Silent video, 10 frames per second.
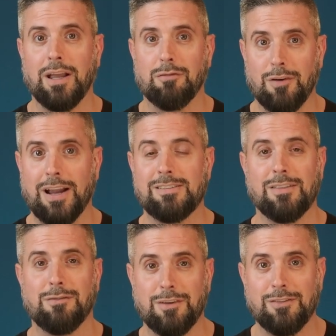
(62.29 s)
in France in
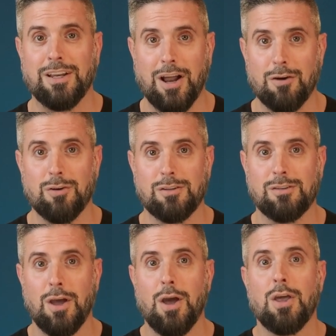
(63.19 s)
the
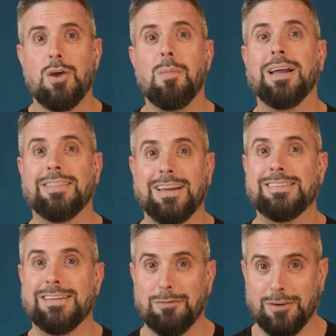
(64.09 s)
1500s, you might
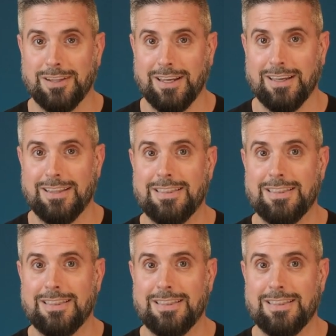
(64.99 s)
think differently.